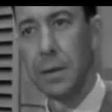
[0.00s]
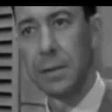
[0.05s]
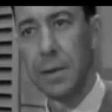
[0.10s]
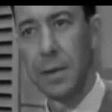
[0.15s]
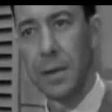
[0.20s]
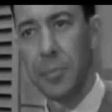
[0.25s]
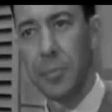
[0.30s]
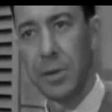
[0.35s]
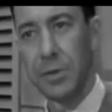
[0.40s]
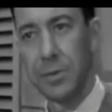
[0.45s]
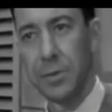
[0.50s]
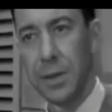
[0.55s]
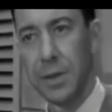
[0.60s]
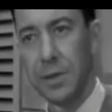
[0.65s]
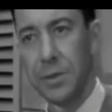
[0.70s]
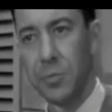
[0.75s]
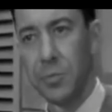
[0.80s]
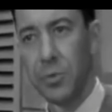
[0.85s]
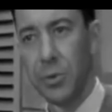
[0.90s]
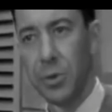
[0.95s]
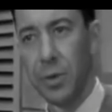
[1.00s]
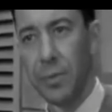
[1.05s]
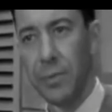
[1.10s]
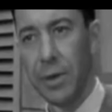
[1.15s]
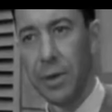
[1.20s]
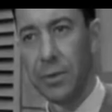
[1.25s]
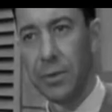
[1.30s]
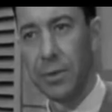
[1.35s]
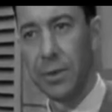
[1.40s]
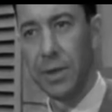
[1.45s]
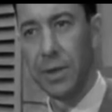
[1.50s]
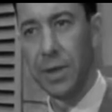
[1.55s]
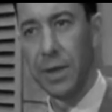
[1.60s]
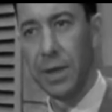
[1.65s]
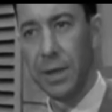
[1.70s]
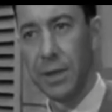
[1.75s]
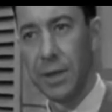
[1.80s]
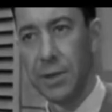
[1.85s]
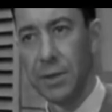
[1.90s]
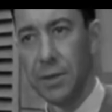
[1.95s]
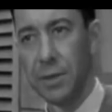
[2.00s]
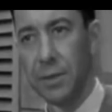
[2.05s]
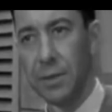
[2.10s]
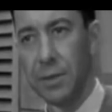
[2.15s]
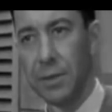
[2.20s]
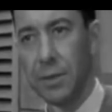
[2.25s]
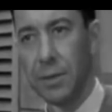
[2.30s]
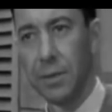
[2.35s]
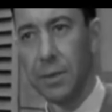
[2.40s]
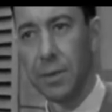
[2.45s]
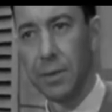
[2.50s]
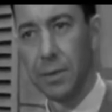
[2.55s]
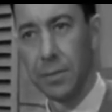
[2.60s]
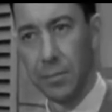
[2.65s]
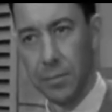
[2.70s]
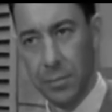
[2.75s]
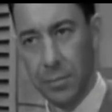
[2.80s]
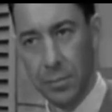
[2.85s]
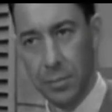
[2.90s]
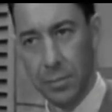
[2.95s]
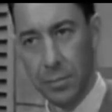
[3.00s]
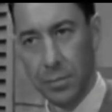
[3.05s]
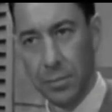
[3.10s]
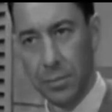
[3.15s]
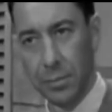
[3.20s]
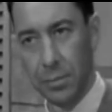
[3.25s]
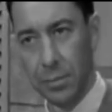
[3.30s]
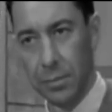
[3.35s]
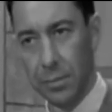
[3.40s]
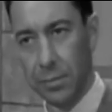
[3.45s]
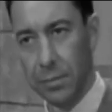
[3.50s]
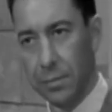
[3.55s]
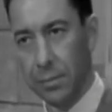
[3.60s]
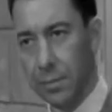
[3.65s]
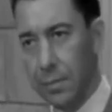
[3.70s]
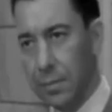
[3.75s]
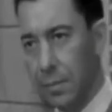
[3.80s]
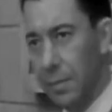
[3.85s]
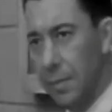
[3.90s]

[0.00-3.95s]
they suffer at the hands of the boarding school's principal, played by